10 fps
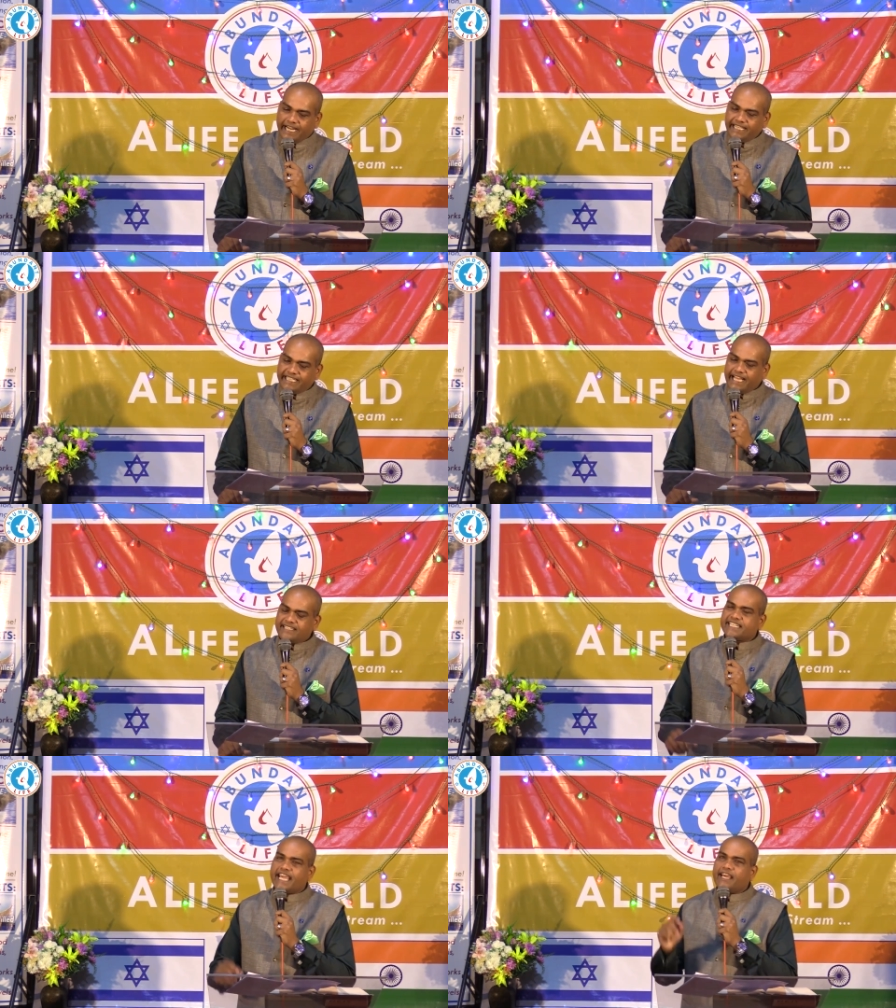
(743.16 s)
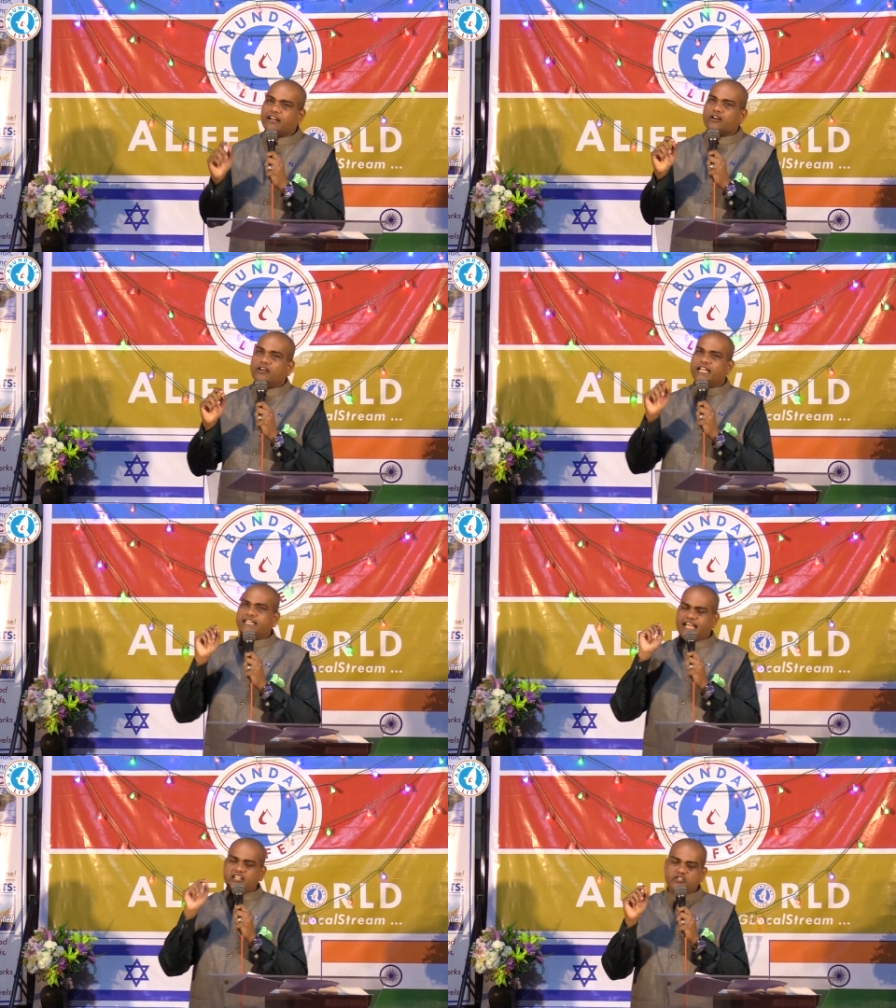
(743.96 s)
it takes care,
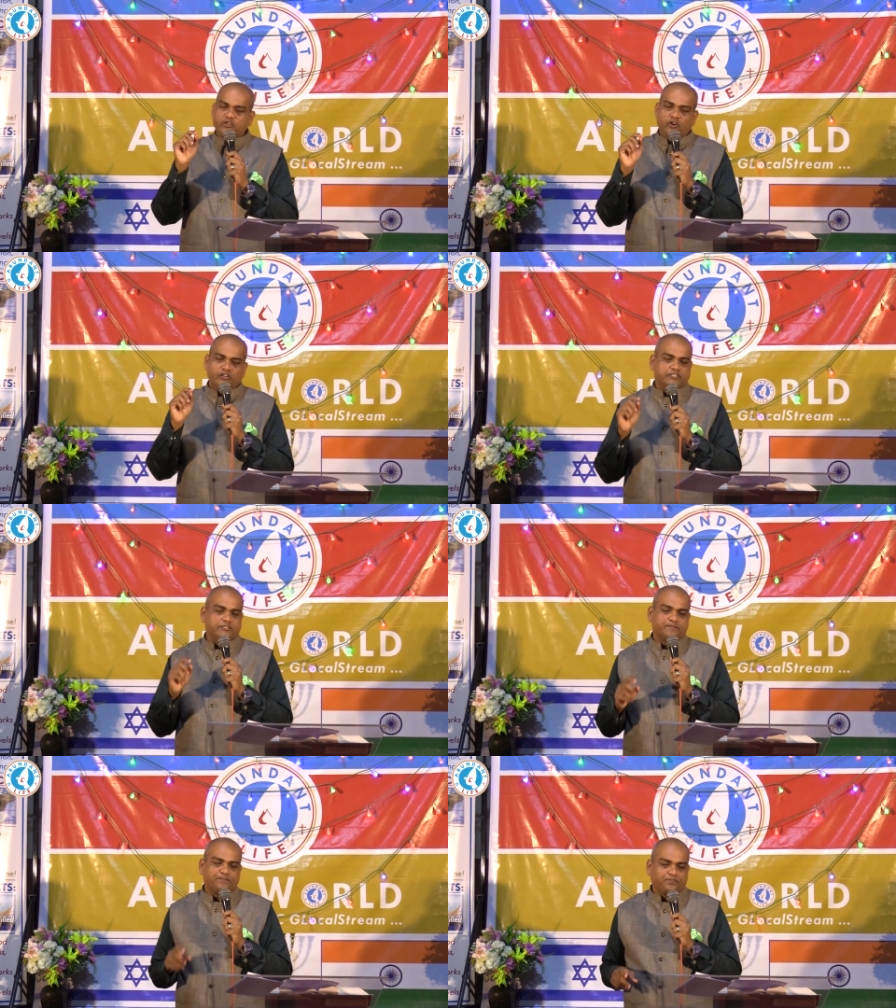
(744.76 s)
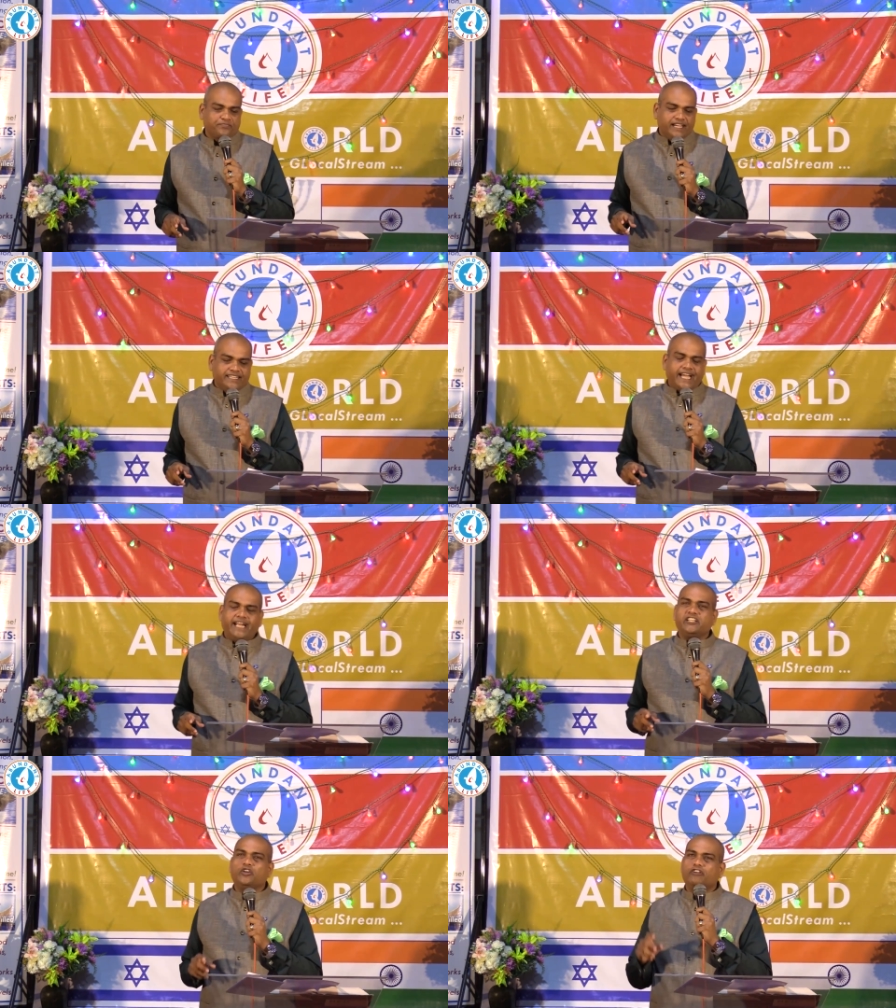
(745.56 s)
it ensures
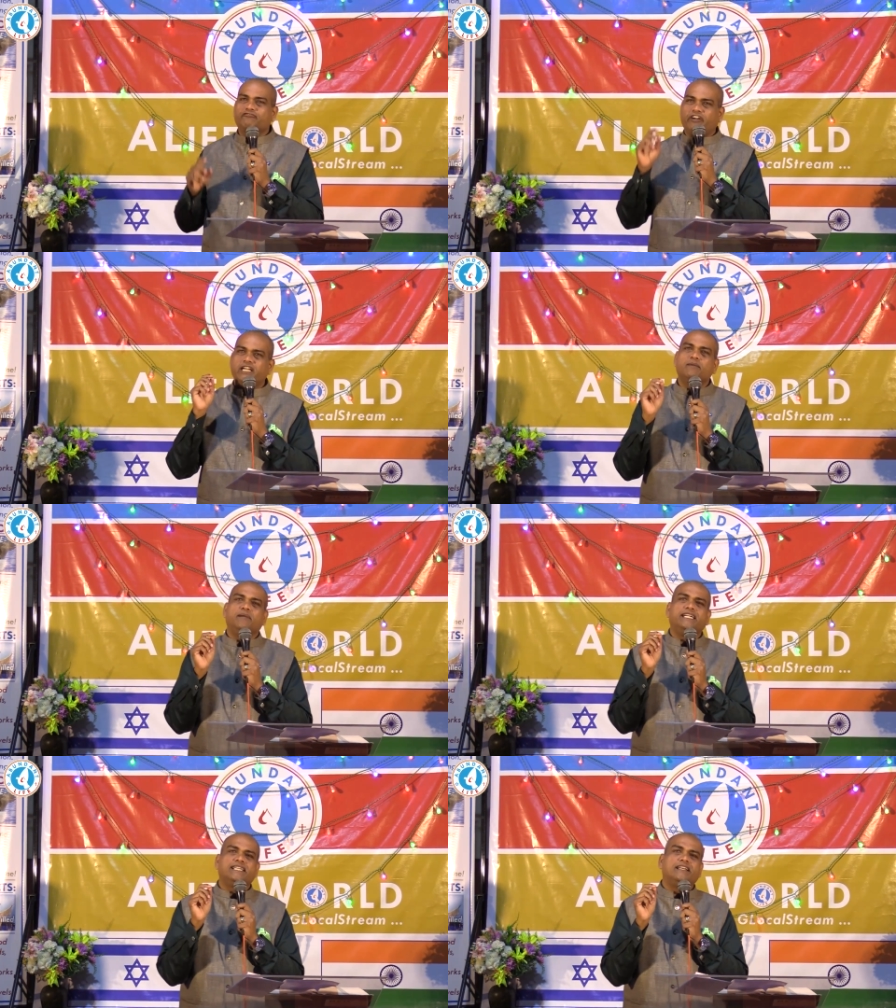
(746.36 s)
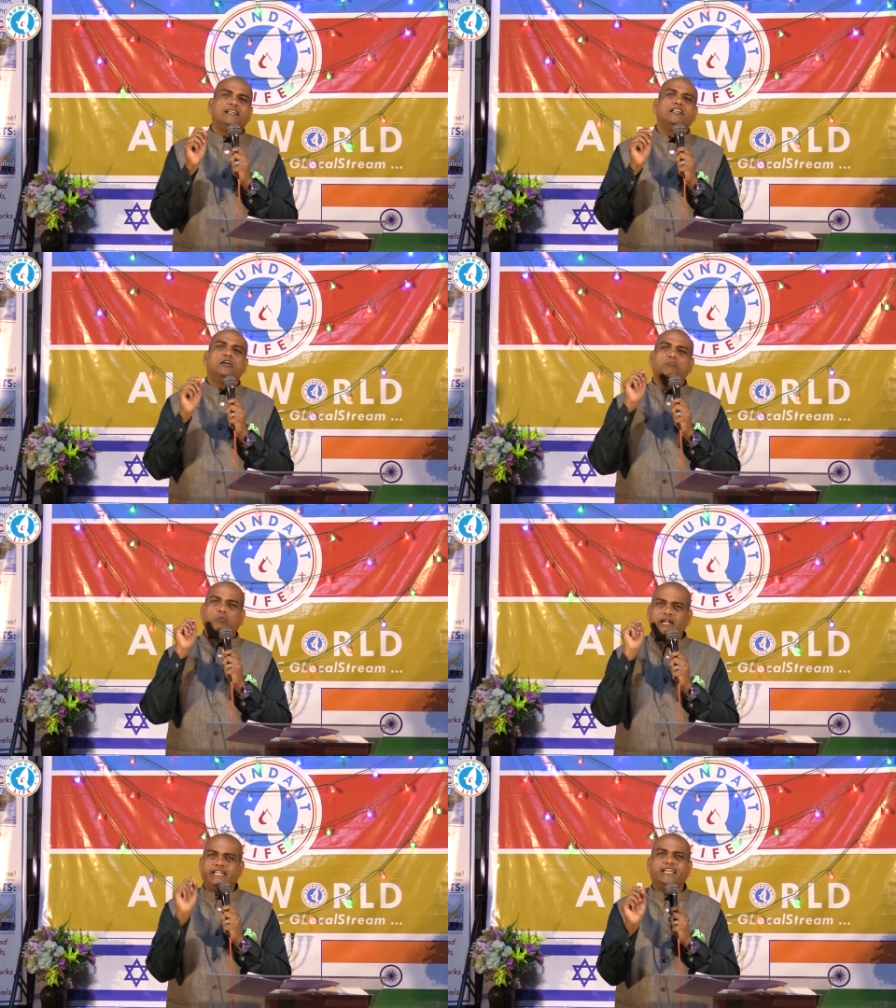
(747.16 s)
that your fundamental
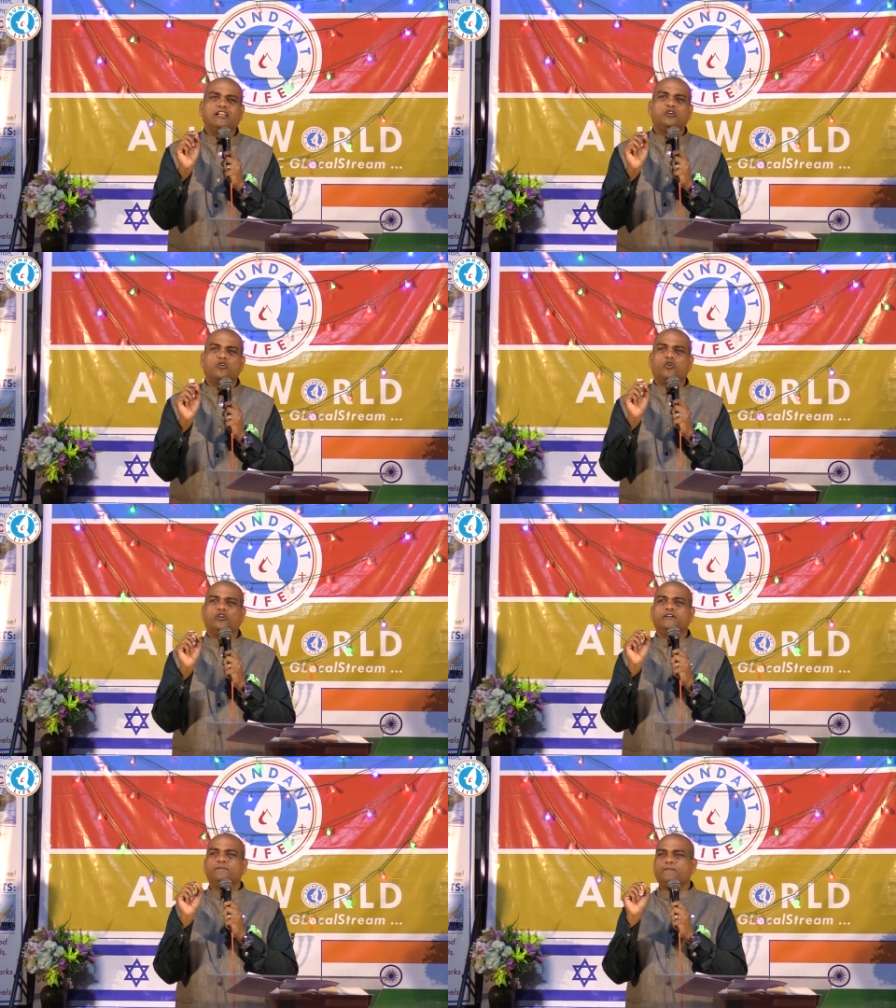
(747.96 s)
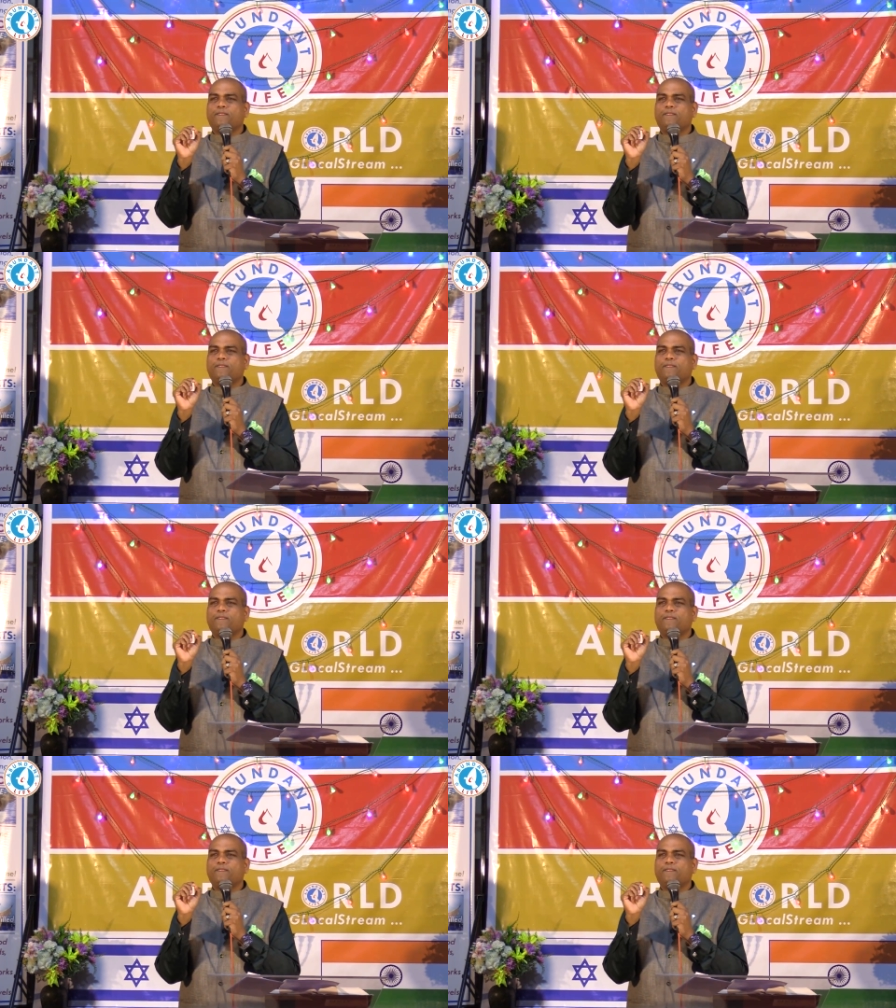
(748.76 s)
political code,